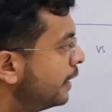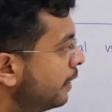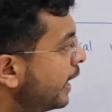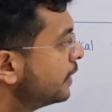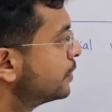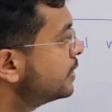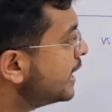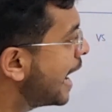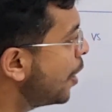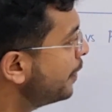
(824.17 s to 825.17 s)
Right? So see
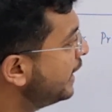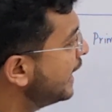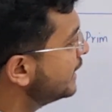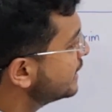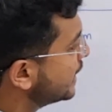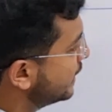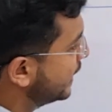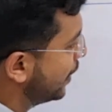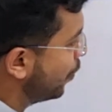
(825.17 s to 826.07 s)
how many ages are there?